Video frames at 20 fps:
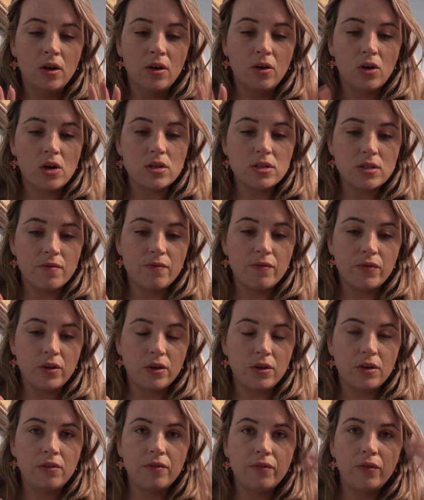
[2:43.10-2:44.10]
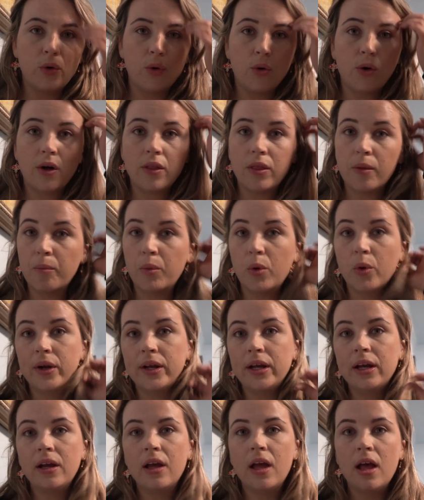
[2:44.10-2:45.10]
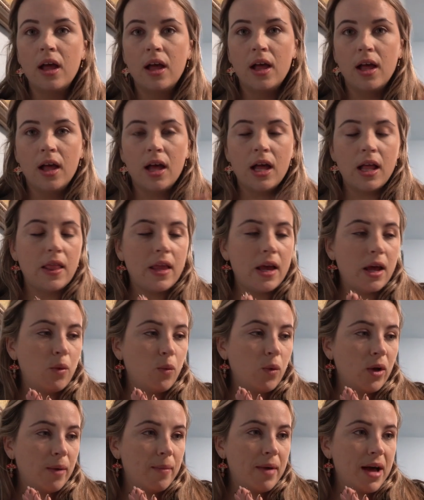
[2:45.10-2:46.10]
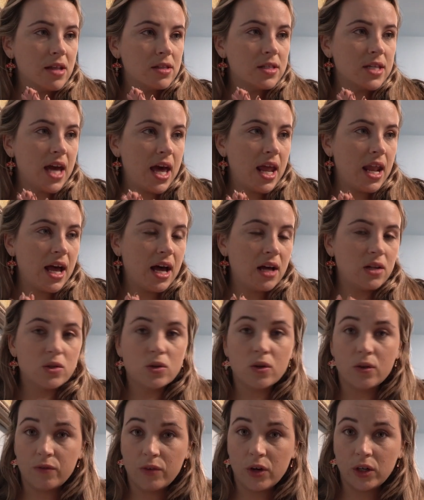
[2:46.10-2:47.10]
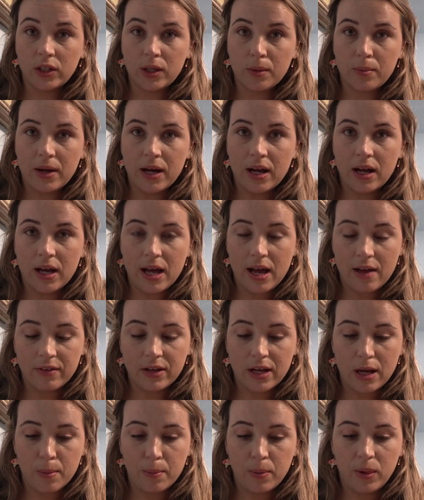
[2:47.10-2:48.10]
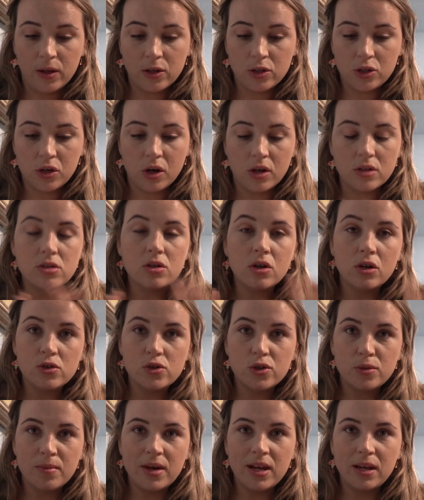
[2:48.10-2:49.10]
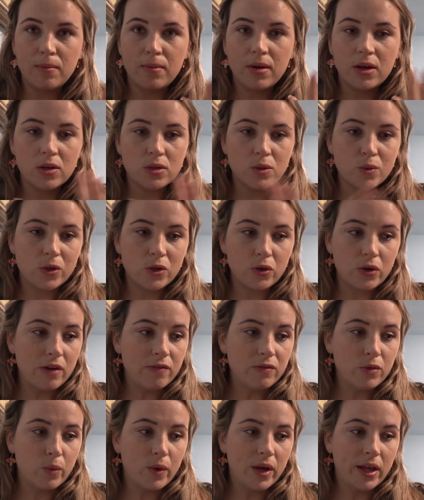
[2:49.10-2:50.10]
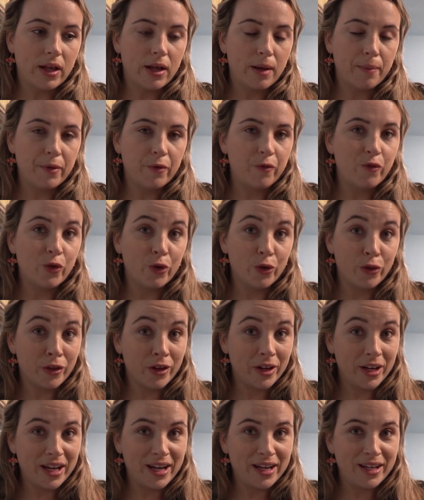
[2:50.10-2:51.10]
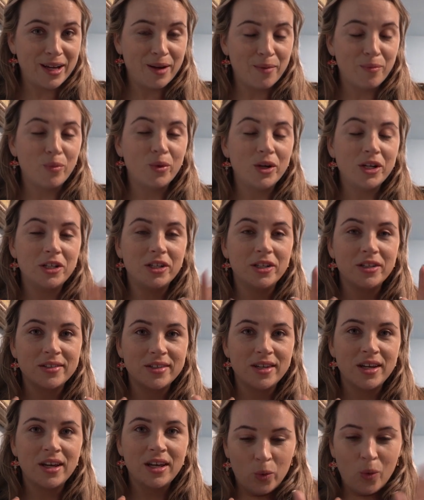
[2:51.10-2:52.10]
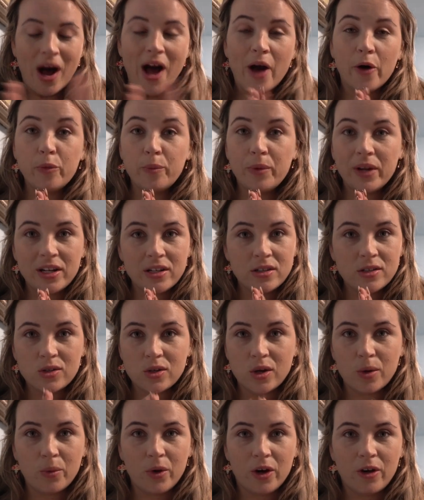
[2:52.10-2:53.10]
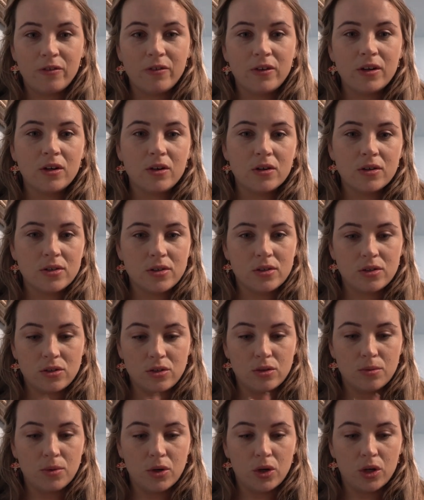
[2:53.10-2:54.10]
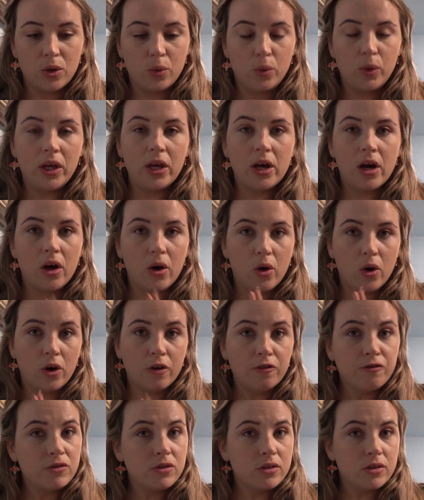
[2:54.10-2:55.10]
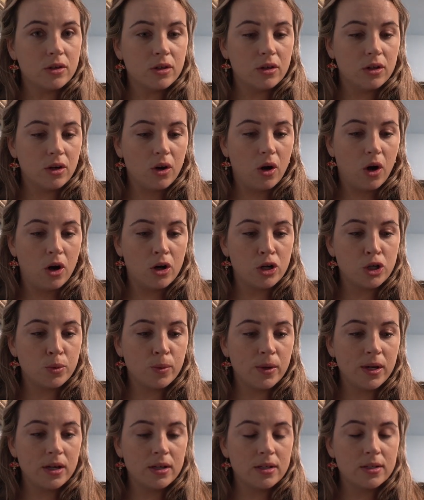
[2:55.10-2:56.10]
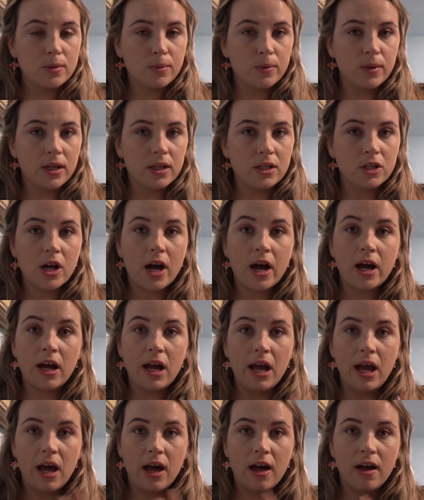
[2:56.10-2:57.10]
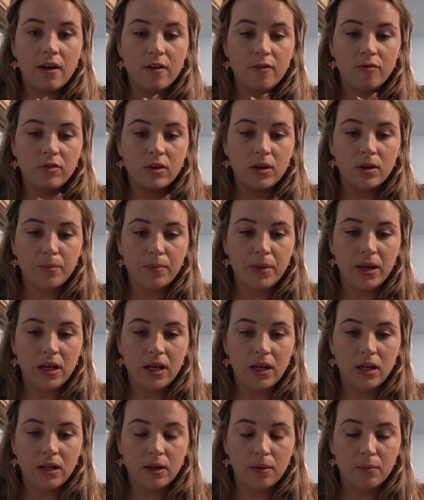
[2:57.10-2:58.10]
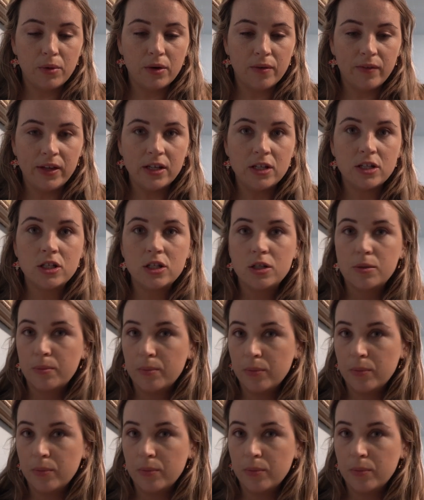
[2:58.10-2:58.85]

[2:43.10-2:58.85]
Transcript: got some food for the morning and then we're about to head out to a vodka bar, have a couple of shots. Not too many because we do have to wake up at 4:30 a.m. which is wild, but it's so worth it because tomorrow we are off to Auschwitz, which I have been privileged